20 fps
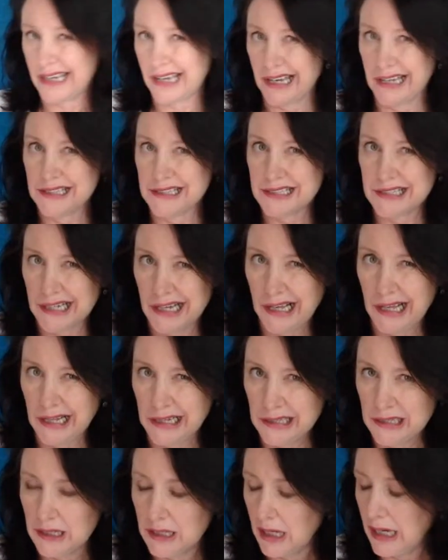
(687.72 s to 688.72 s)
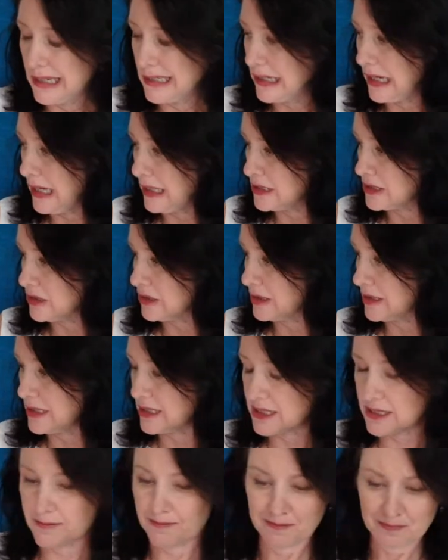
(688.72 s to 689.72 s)
can't sell, I can't do
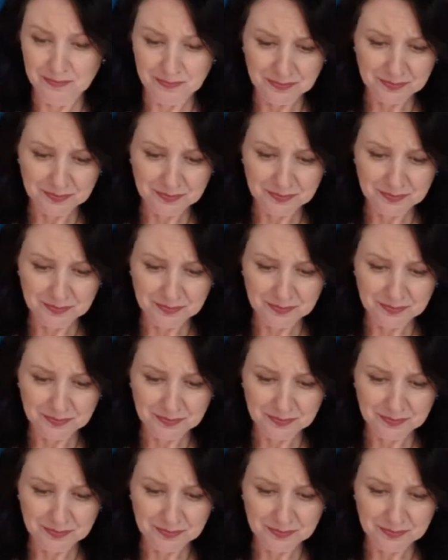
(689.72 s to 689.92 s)
this.